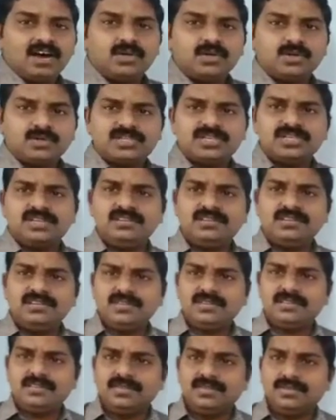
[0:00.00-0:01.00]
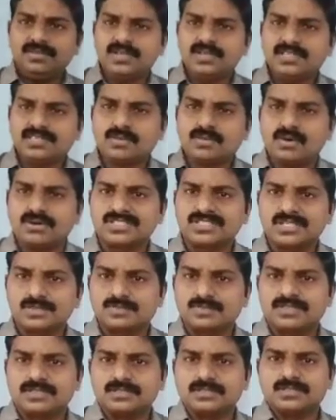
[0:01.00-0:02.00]
using these
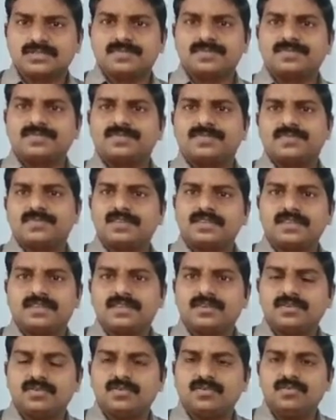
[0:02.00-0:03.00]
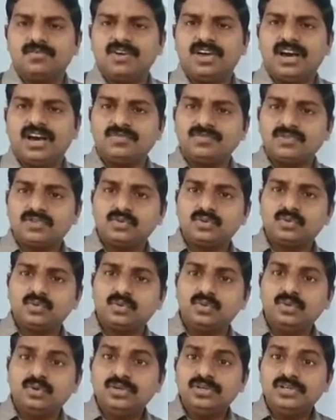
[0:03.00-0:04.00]
concepts, we have
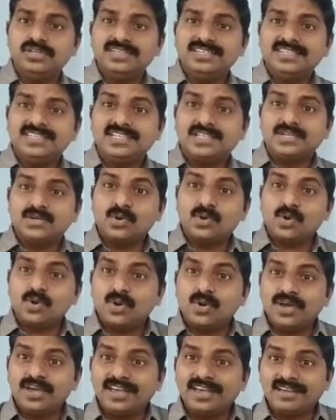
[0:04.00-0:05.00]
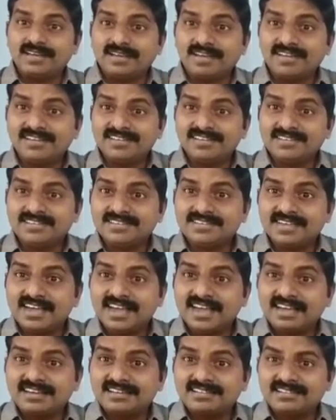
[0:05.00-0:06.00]
to draw a right
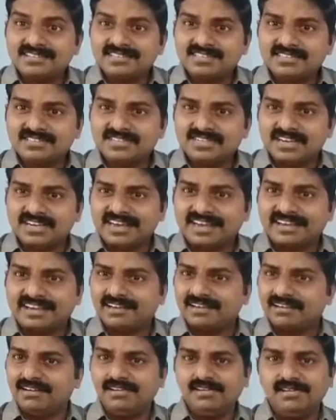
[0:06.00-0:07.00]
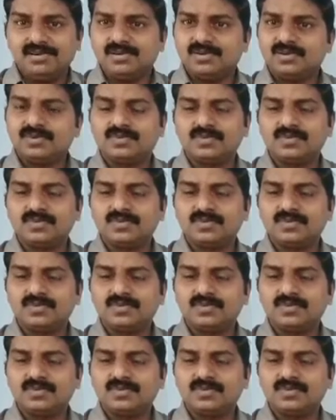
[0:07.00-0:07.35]
angled triangle,